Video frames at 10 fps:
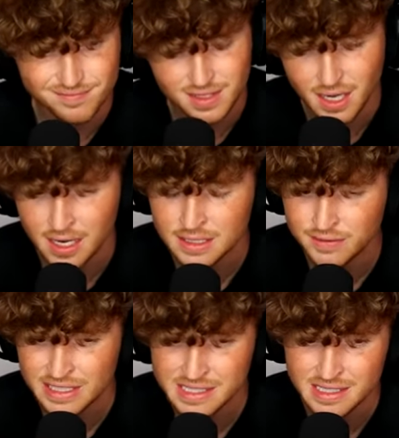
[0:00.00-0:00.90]
Kind
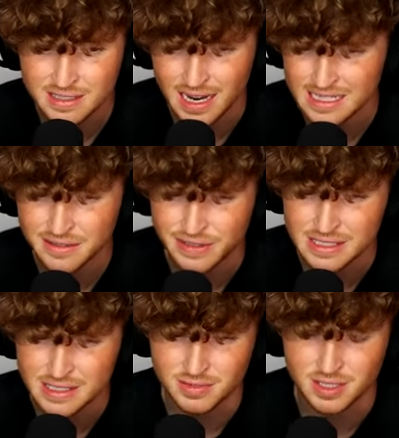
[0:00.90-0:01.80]
of easy, kind of
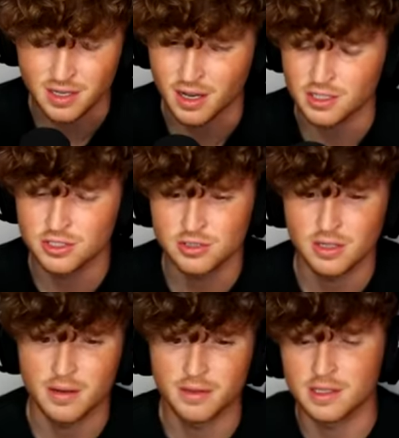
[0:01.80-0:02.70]
easy to dodge,
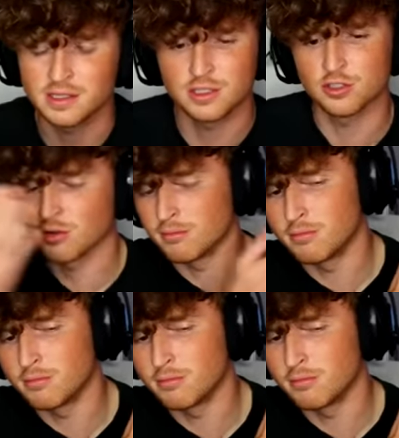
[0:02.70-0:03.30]
unless they start